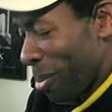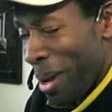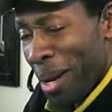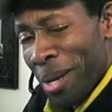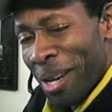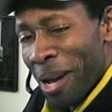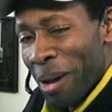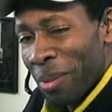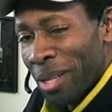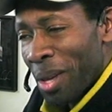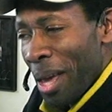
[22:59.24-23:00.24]
media
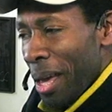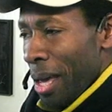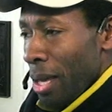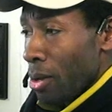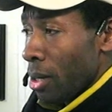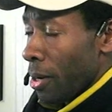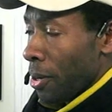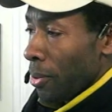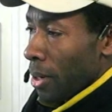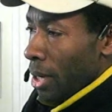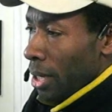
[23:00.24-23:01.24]
complex. You
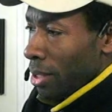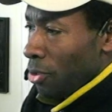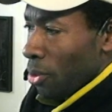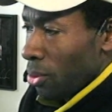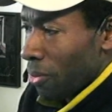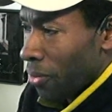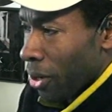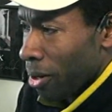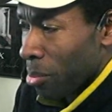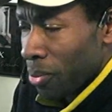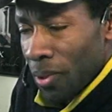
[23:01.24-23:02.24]
know, uh, Joseph
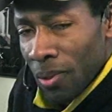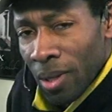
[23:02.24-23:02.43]
Goebbels is